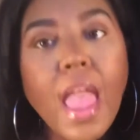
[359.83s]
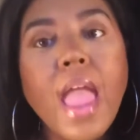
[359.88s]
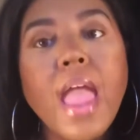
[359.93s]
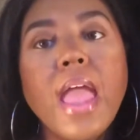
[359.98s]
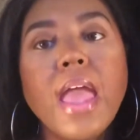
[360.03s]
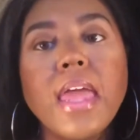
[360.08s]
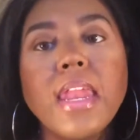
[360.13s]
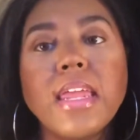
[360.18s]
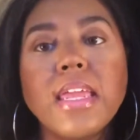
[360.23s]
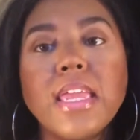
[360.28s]

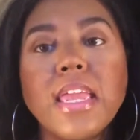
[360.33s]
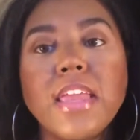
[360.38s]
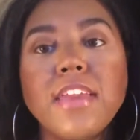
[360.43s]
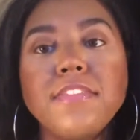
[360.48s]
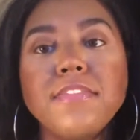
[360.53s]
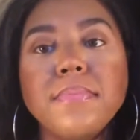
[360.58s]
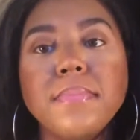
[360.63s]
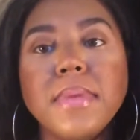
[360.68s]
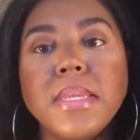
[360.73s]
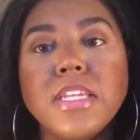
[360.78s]
and it
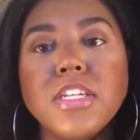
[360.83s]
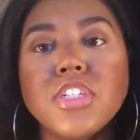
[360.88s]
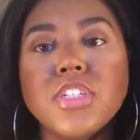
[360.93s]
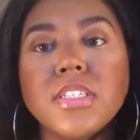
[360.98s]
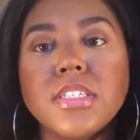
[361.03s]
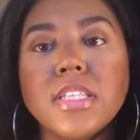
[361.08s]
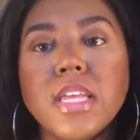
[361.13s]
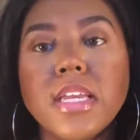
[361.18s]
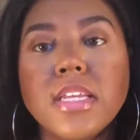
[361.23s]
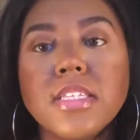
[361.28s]
gave me
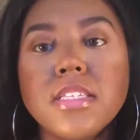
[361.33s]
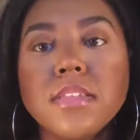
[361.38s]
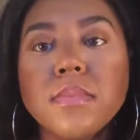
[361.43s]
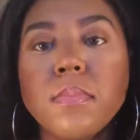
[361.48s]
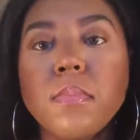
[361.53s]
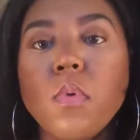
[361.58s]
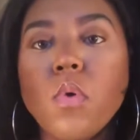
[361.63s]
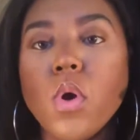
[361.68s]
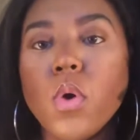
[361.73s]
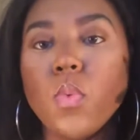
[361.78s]
just like
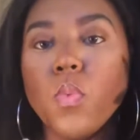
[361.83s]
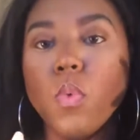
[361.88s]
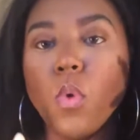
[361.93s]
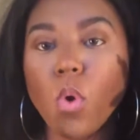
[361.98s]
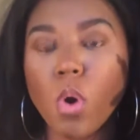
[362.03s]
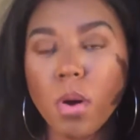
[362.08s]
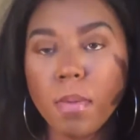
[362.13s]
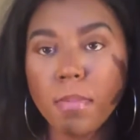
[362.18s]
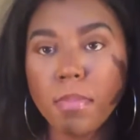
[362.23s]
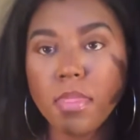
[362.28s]
some more
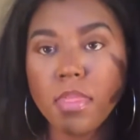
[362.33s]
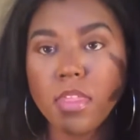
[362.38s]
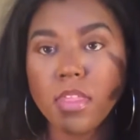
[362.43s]
warmth.